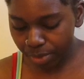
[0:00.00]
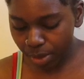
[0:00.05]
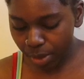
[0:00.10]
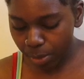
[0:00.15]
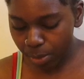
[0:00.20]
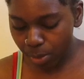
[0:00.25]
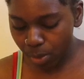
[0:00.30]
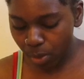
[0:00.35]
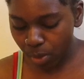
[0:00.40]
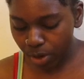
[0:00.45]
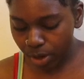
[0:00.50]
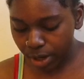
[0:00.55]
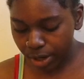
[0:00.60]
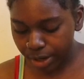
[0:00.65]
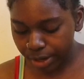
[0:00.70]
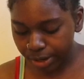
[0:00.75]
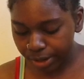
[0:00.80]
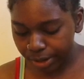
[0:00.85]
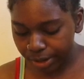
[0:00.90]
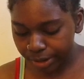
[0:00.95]

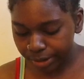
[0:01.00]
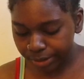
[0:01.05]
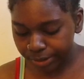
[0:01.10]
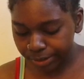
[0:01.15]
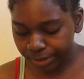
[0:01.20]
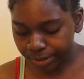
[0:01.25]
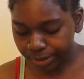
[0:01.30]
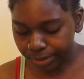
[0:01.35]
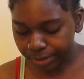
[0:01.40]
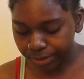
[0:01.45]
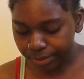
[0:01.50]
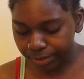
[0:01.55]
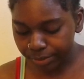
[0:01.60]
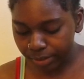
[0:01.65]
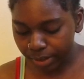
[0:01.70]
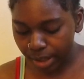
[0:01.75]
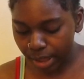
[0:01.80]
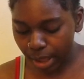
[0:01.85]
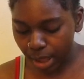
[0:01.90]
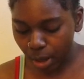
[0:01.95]
more
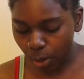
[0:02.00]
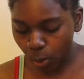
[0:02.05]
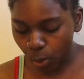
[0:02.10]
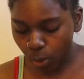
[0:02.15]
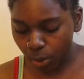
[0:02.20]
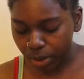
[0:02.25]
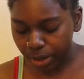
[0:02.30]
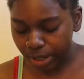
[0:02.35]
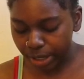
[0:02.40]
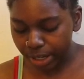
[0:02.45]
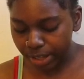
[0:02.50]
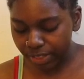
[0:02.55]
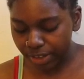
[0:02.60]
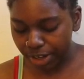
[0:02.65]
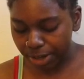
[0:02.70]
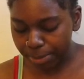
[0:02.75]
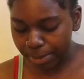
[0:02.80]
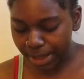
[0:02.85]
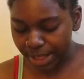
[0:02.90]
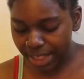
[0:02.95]
or in
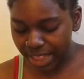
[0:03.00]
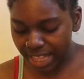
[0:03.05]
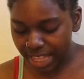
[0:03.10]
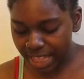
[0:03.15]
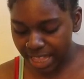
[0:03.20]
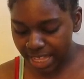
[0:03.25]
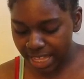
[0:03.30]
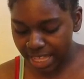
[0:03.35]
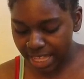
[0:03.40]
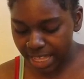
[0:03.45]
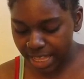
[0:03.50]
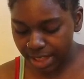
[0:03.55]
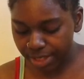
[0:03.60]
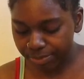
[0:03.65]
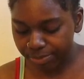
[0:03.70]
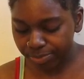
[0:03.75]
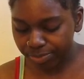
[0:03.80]
their businesses.